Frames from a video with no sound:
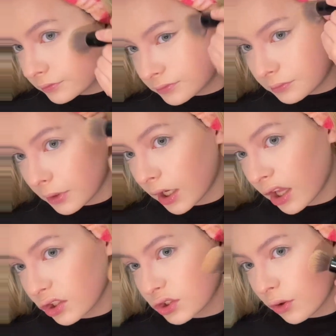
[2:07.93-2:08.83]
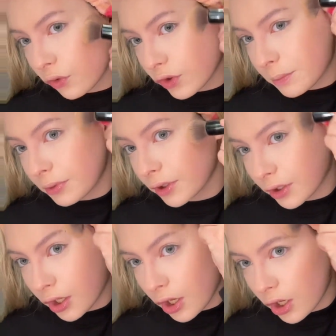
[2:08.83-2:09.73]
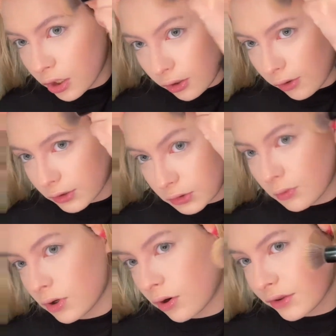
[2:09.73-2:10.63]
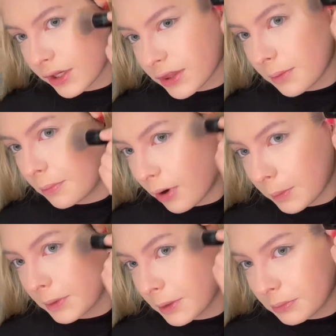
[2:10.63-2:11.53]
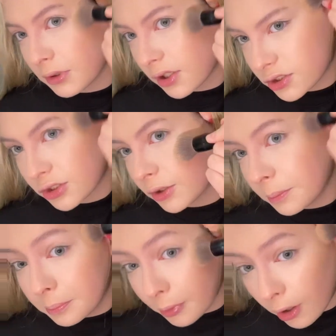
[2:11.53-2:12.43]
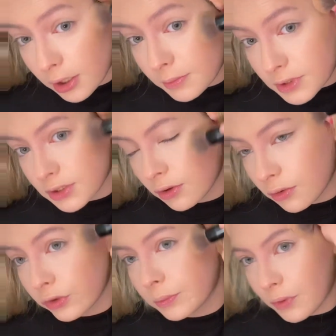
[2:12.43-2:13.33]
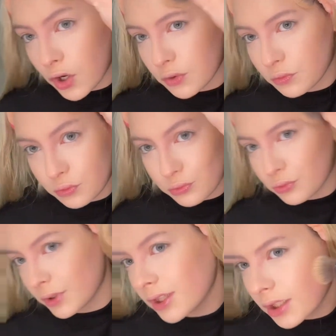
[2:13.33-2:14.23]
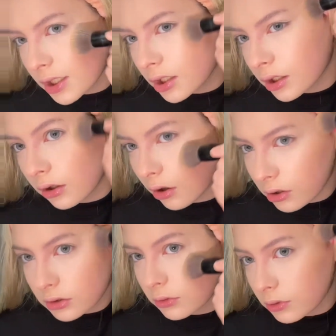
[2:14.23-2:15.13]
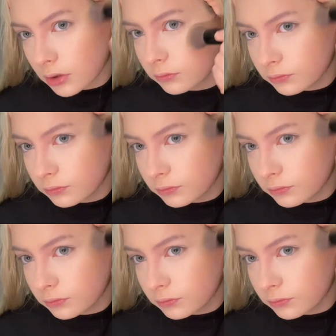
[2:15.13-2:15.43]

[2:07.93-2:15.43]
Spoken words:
But I also only put contour on like the bottom of the brush. So the bottom is the only part really getting contoured.